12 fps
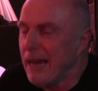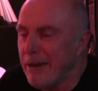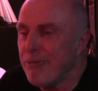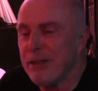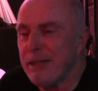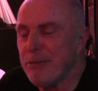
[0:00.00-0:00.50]

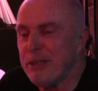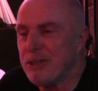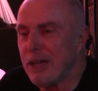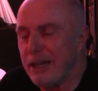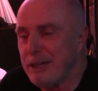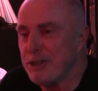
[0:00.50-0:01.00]
Everything we
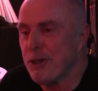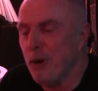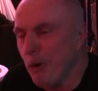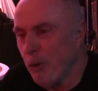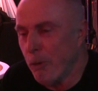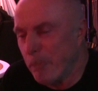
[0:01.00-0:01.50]
say is
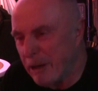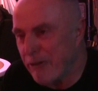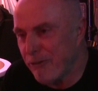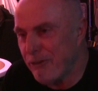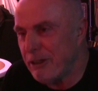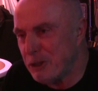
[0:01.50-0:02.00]
cool,
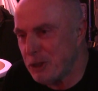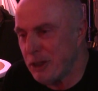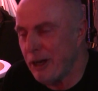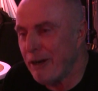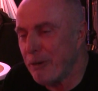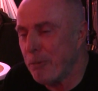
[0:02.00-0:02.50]
big fish in
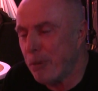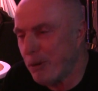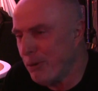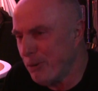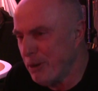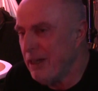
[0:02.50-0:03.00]
a little
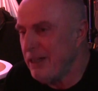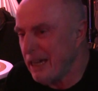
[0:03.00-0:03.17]
pool.